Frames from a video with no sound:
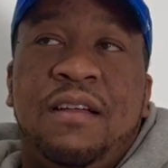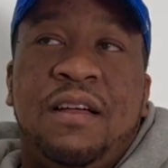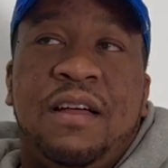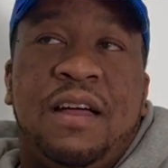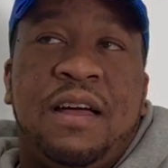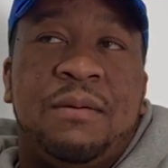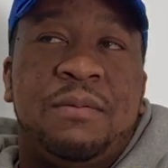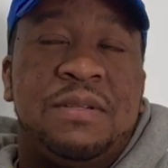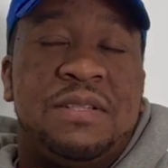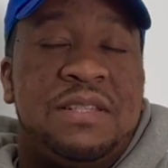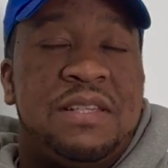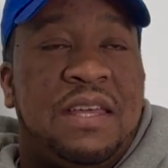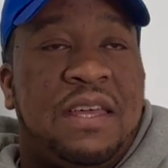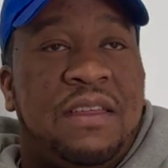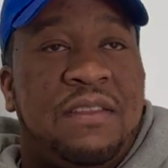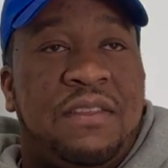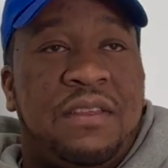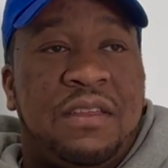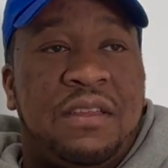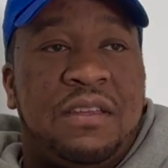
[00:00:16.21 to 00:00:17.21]
I would say,
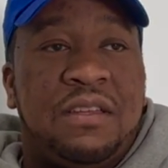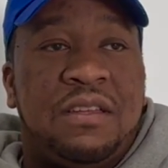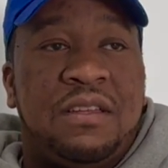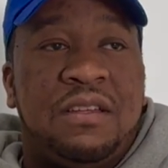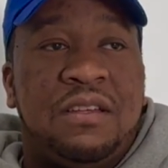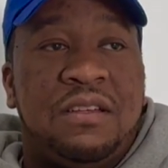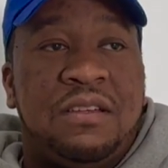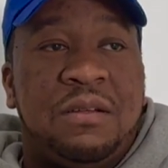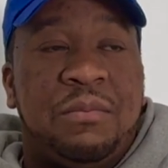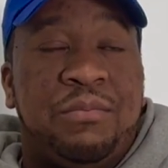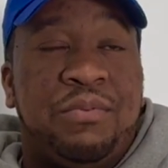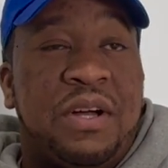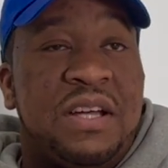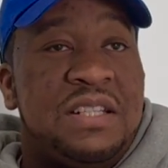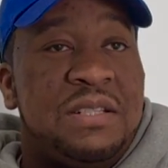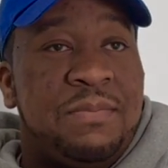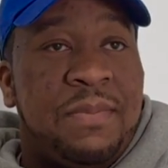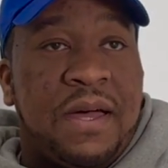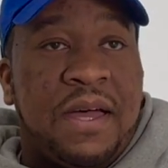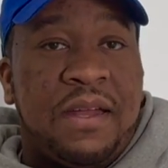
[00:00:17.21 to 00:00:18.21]
the bright
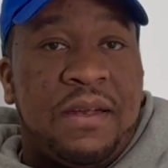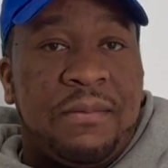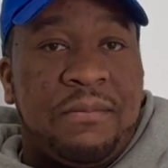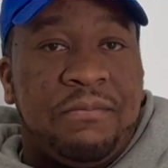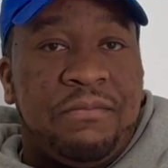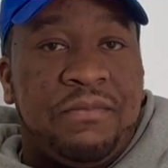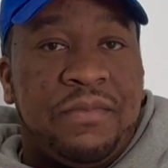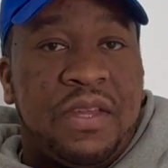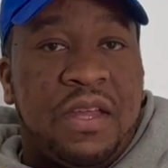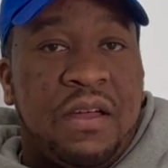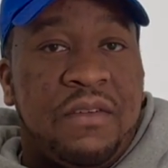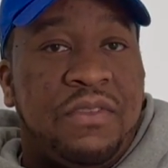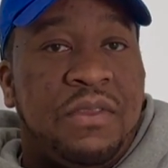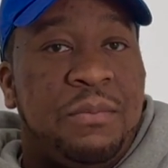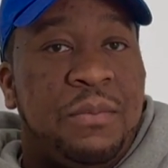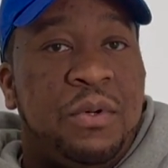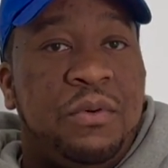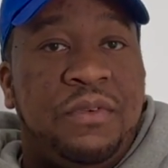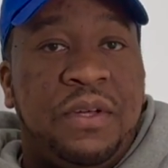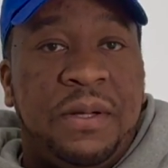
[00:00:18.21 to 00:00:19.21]
spot of the
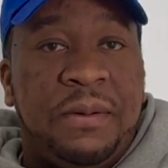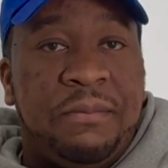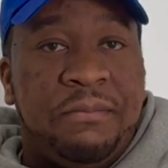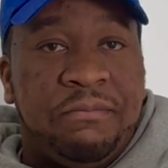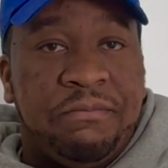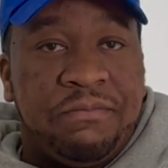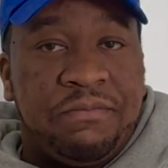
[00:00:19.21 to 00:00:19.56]
movie.